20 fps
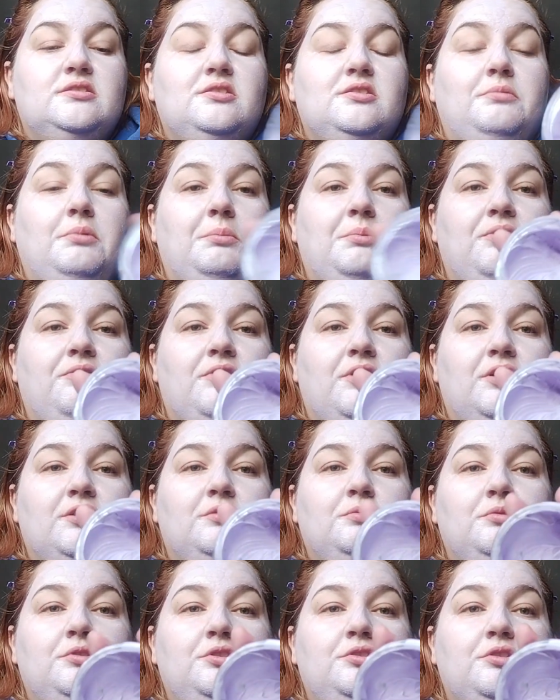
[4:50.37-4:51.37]
So I'll be moving on
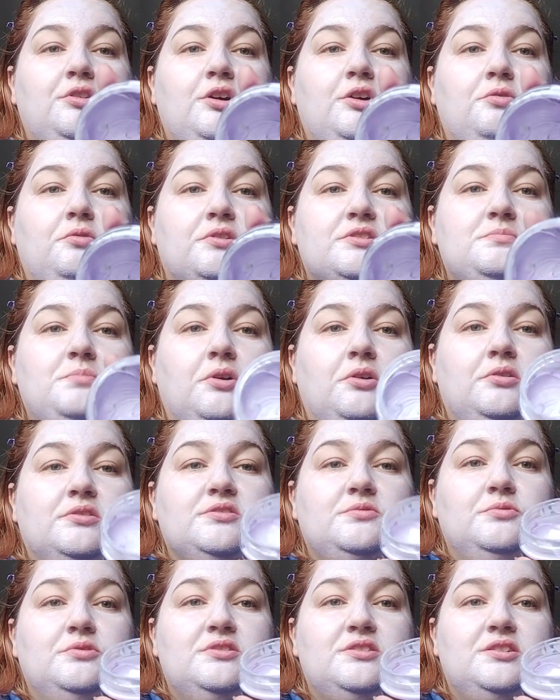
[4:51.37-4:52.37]
to one of the other Hocus
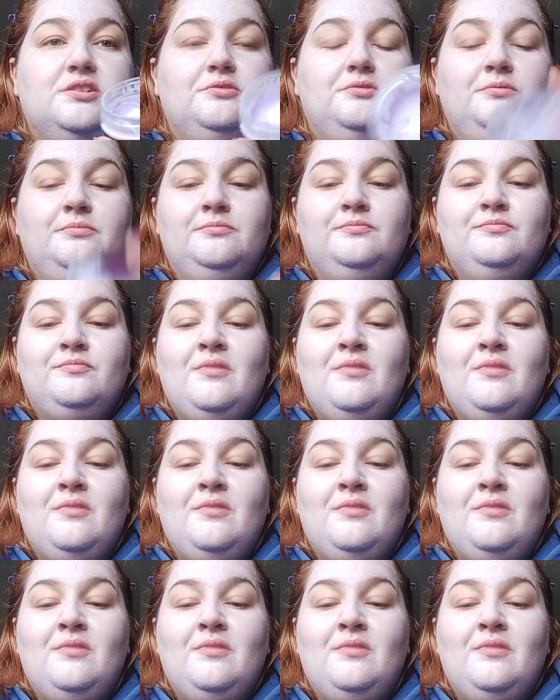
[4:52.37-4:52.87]
Pocus one soon.